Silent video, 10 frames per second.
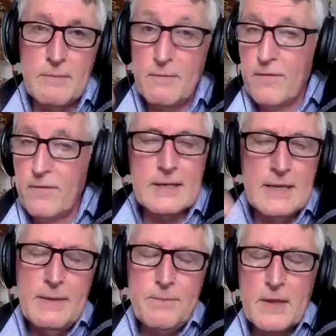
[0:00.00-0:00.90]
In fact,
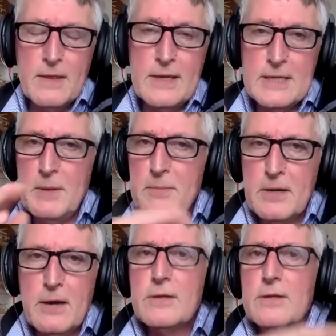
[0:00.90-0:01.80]
these people
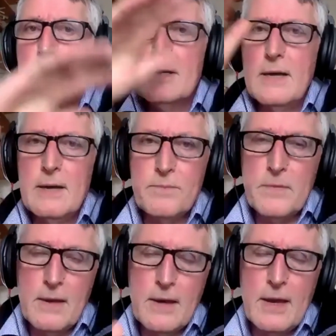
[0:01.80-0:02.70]
go through
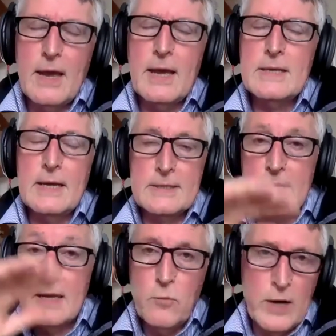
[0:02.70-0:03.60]
a
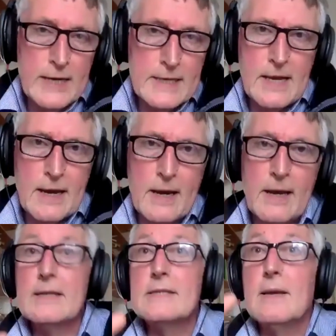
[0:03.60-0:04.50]
sleep-wake
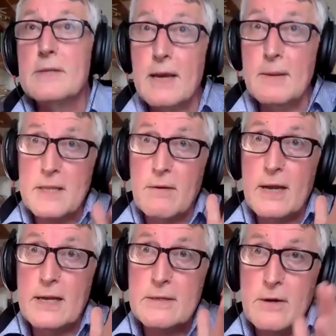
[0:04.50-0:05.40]
cycling. Sometimes their
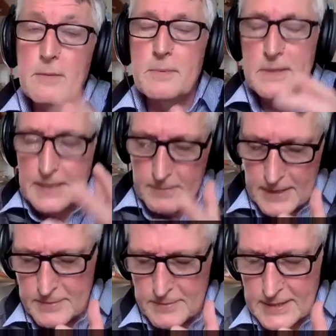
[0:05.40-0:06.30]
eyes are open,
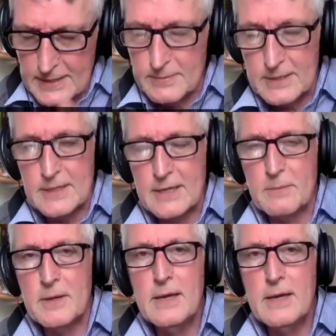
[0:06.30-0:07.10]
sometimes they seem to sleep.